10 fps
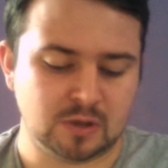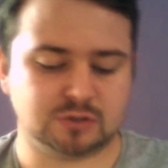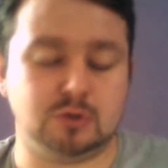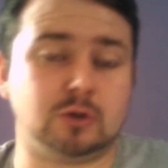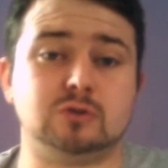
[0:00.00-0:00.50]

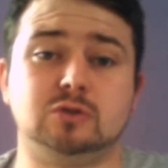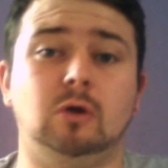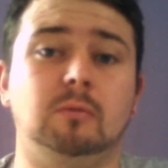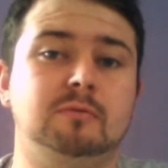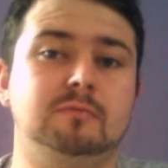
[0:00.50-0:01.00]
so you can
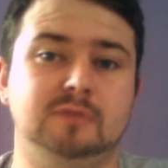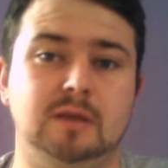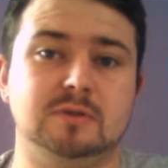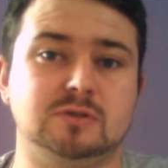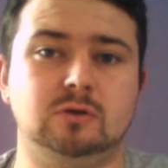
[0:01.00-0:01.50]
stop
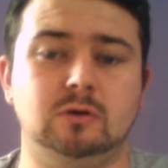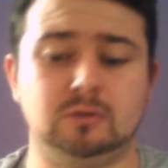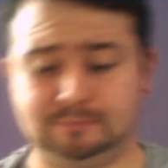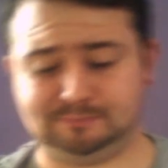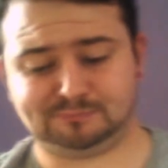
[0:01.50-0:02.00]
Flaming Sword.
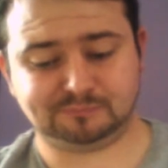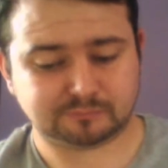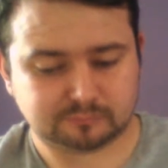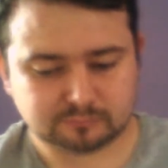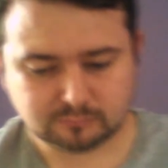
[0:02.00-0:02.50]

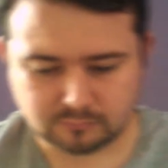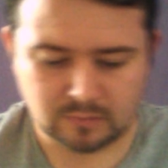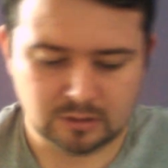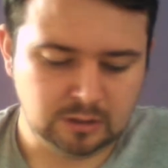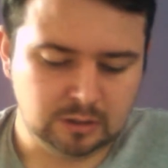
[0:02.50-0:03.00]

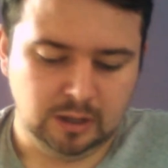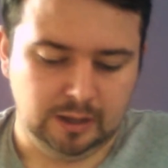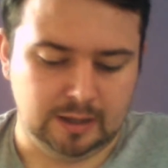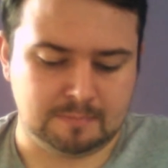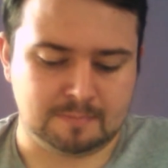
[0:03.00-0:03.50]

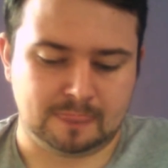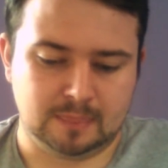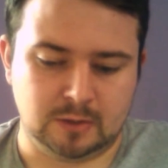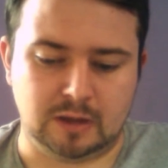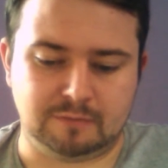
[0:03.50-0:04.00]

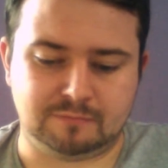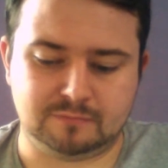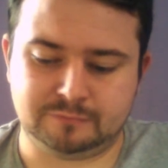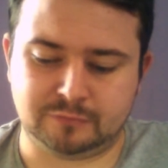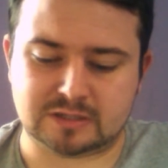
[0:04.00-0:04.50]
If,
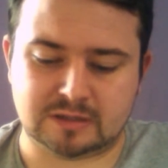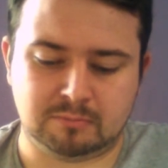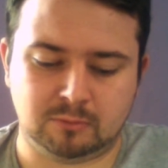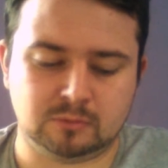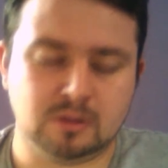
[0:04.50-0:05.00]
for
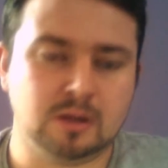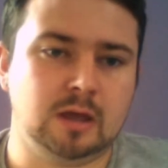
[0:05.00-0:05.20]
example,